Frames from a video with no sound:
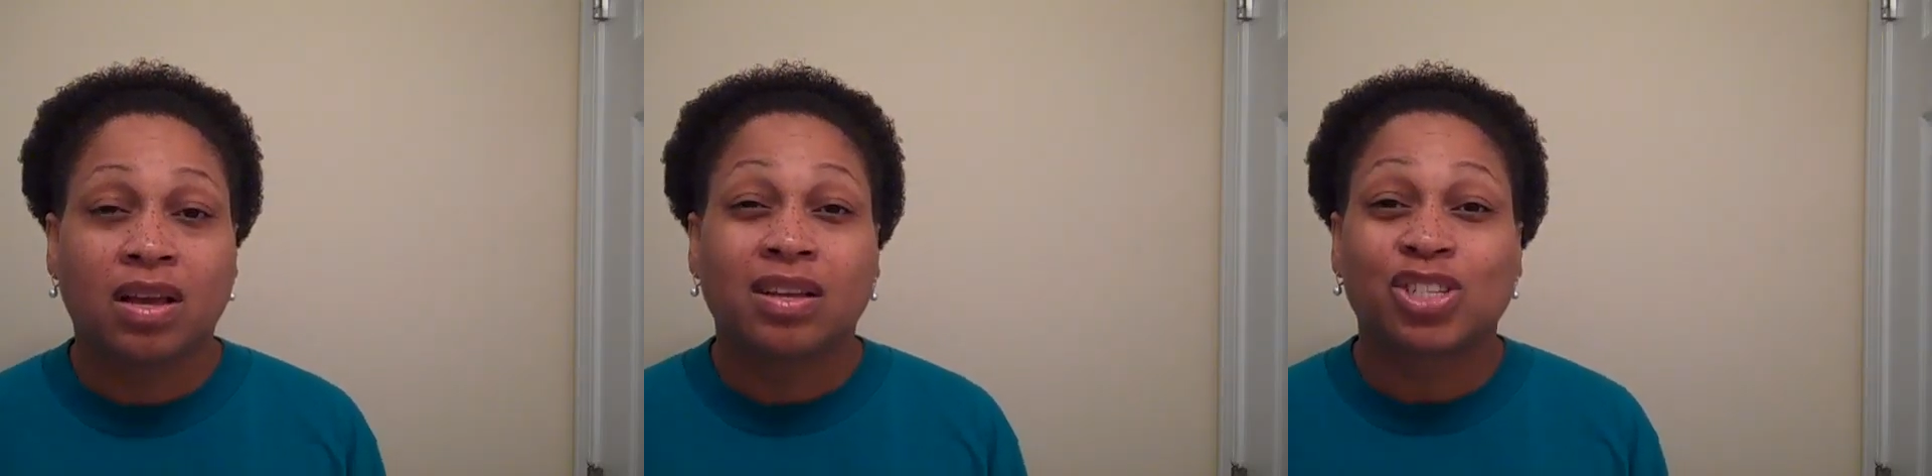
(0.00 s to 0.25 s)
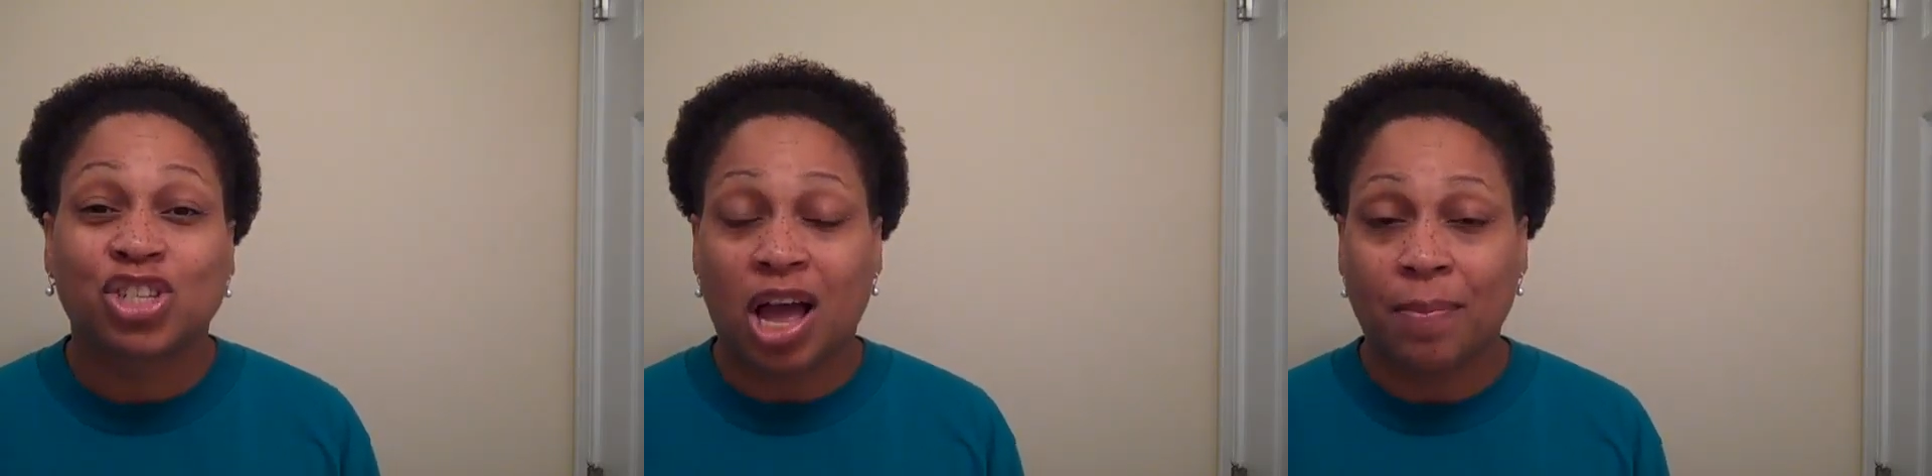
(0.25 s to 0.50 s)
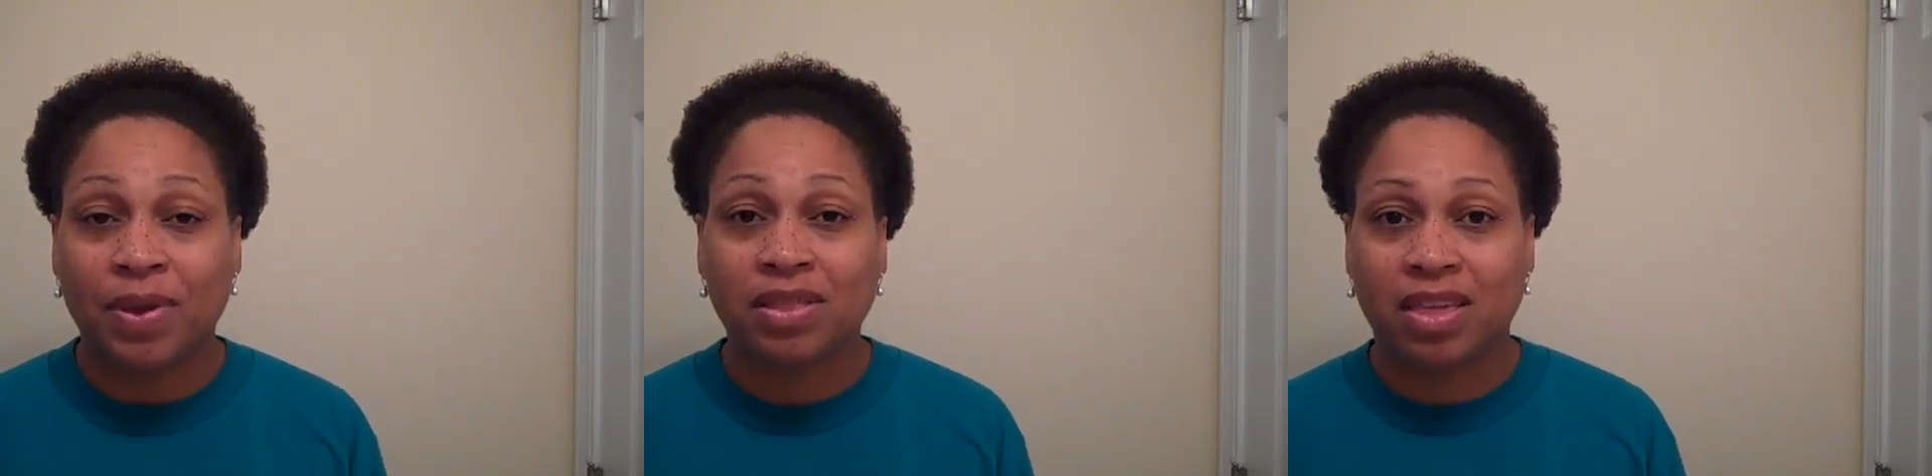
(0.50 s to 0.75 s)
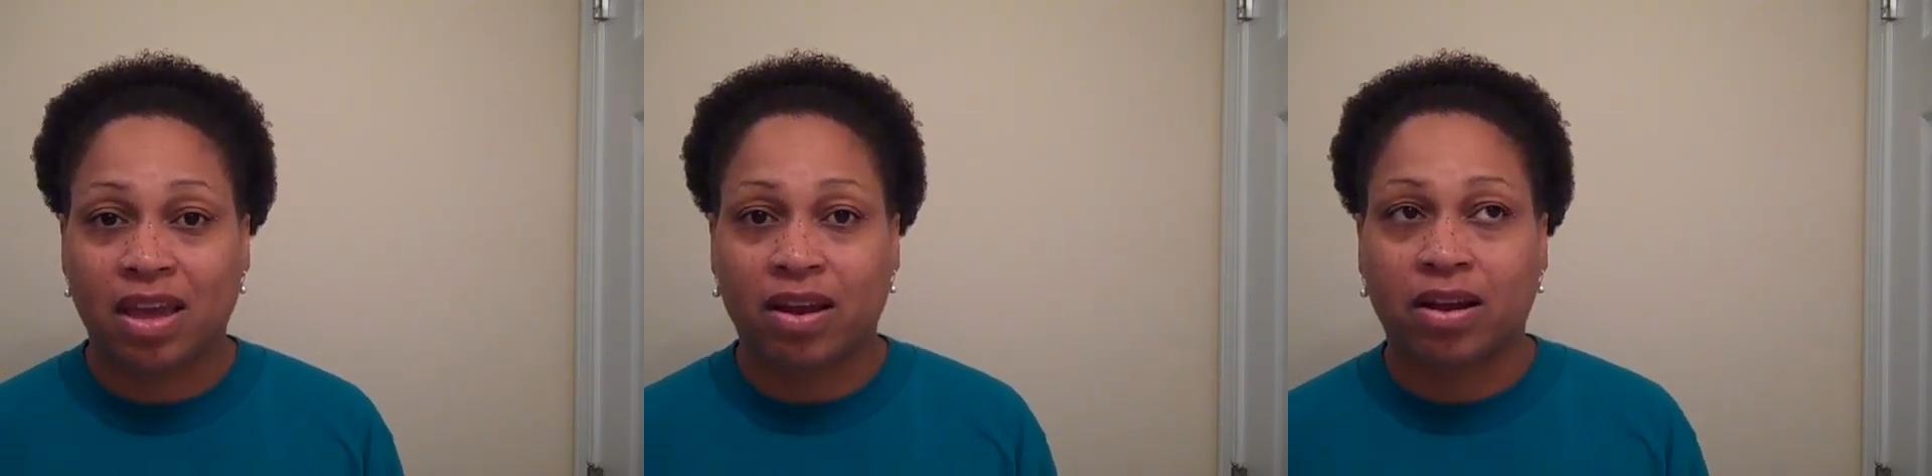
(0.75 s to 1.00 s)
shopping
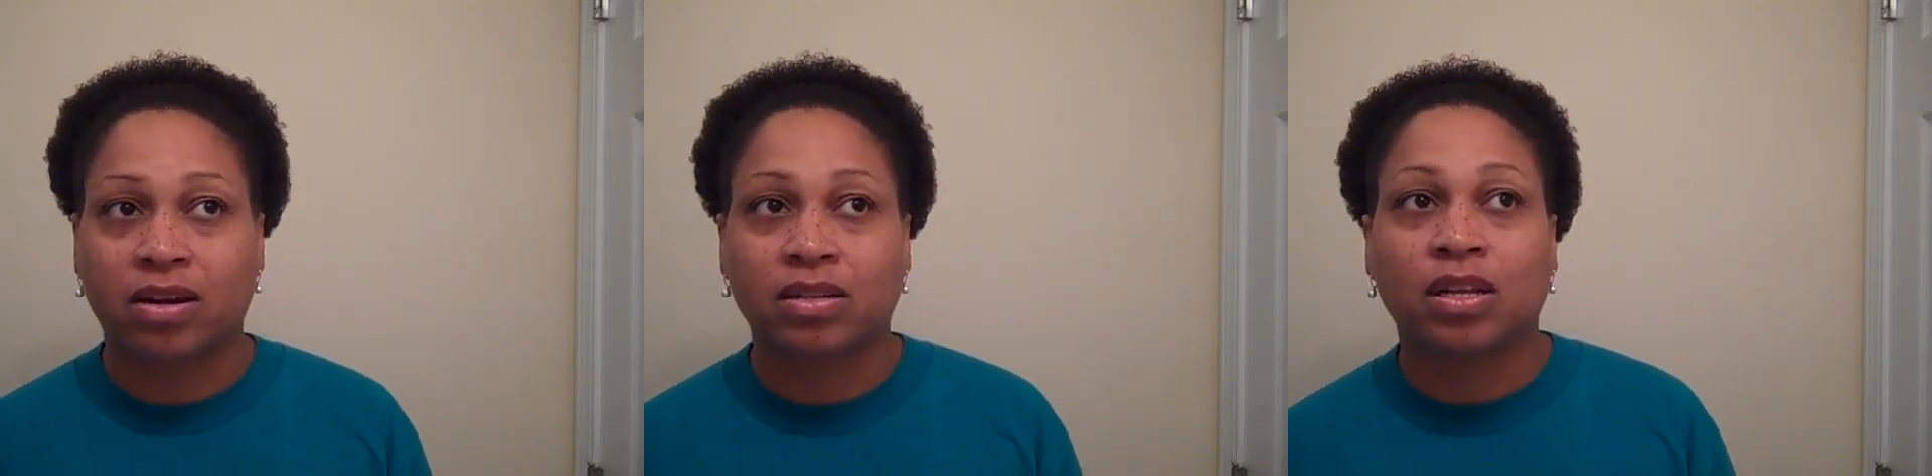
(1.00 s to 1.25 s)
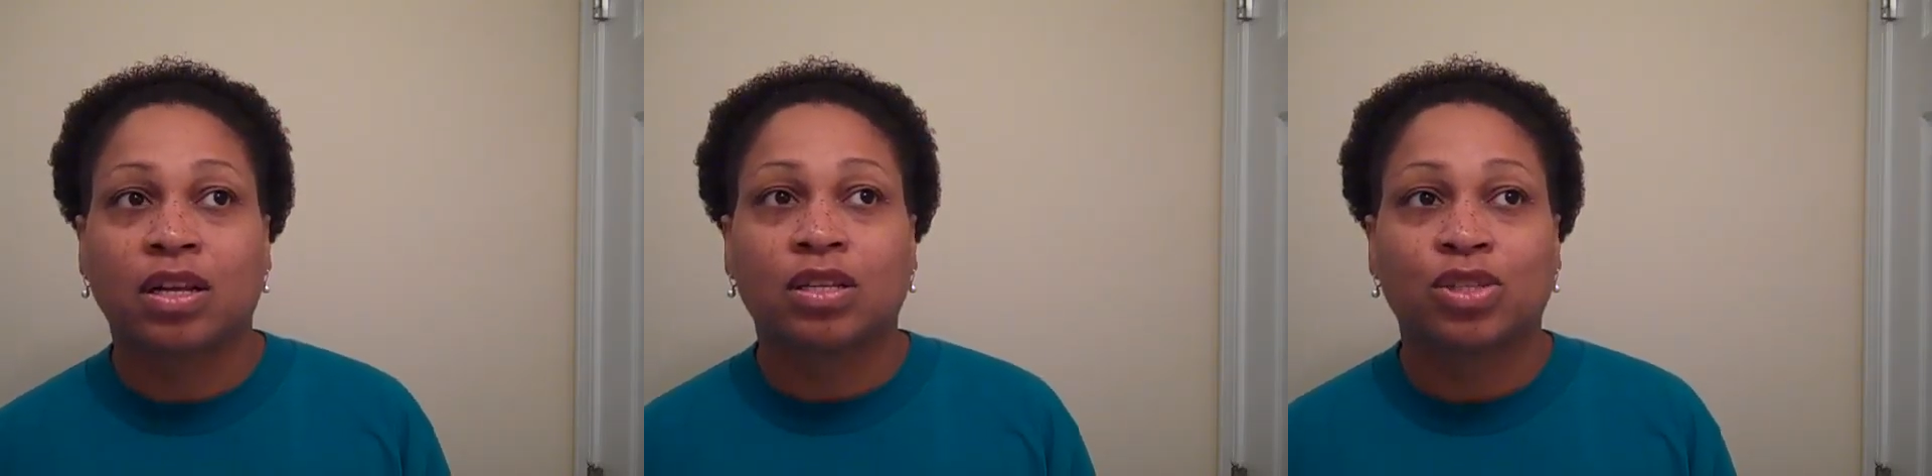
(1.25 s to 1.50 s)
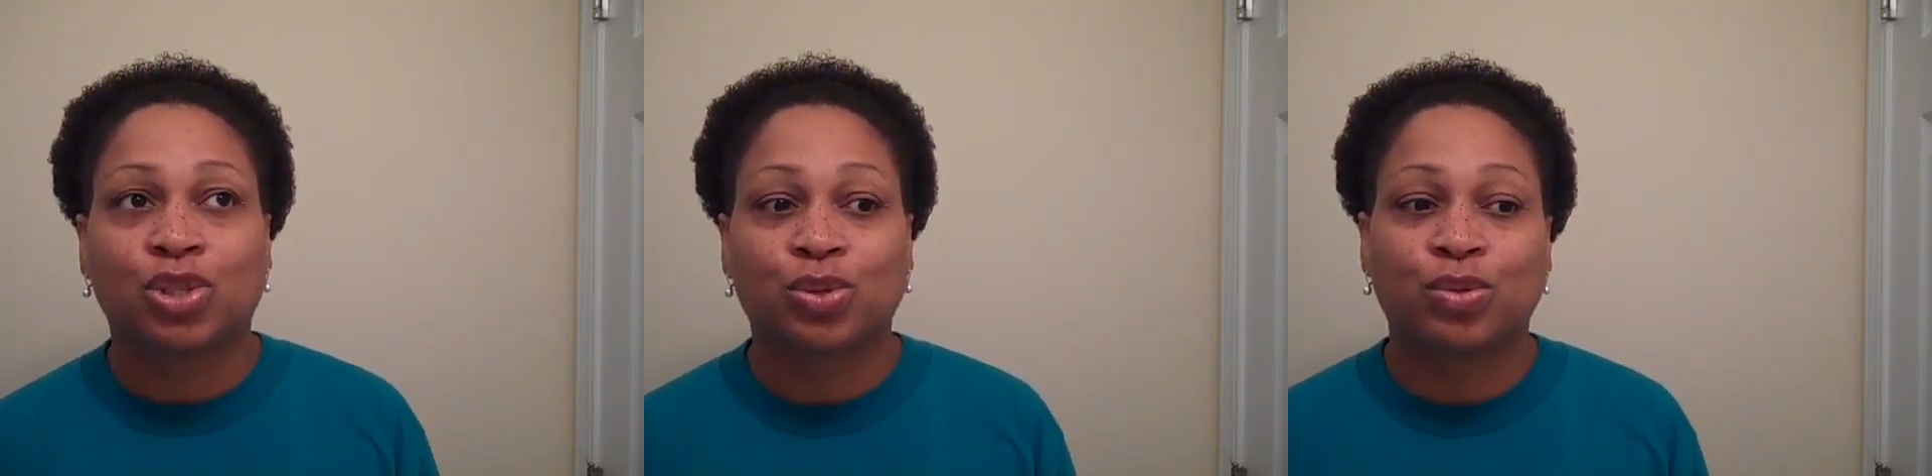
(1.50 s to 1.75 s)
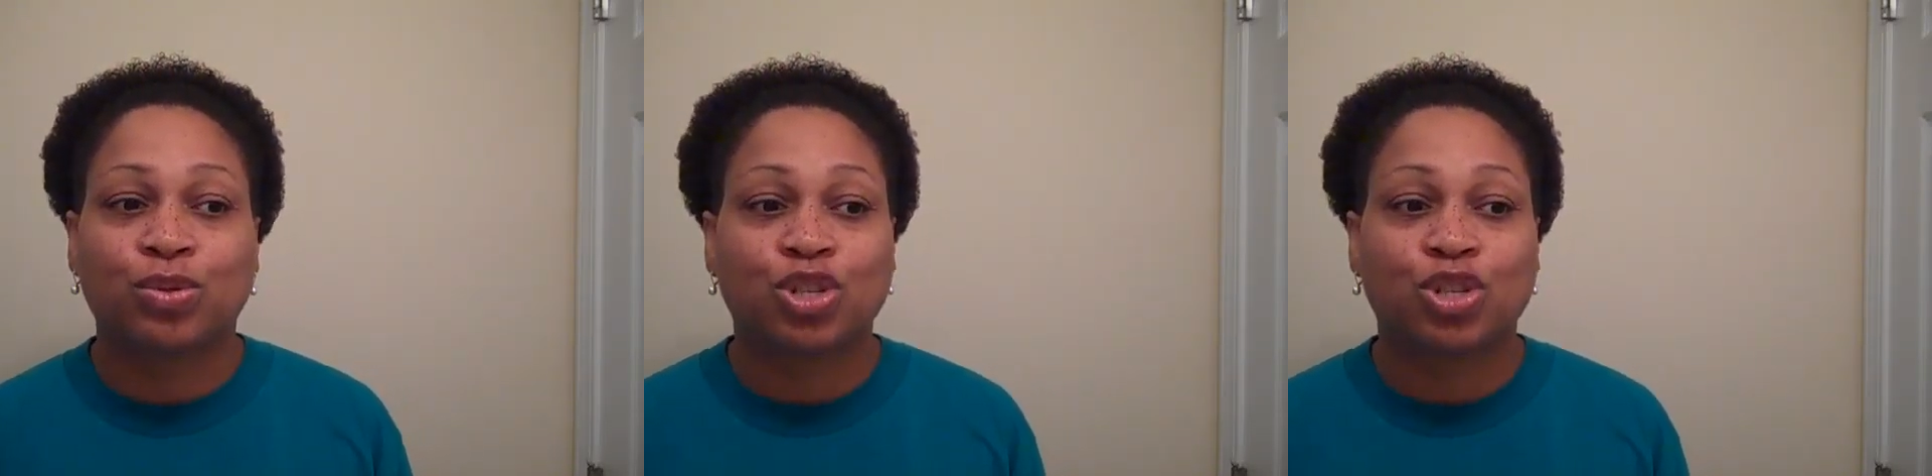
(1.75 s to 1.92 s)
there to